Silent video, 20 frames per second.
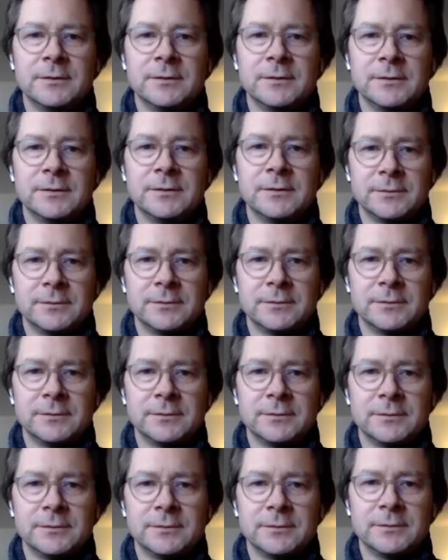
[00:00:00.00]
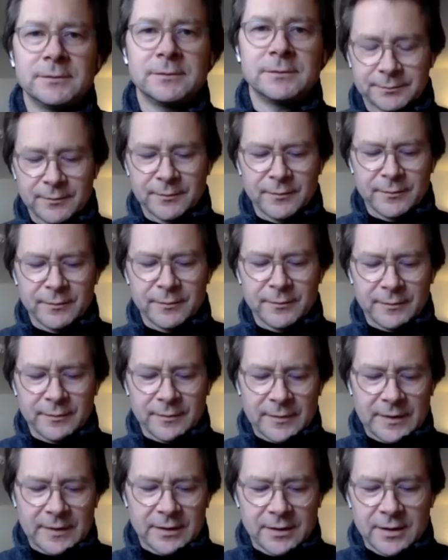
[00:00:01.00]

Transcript: Nothing is said.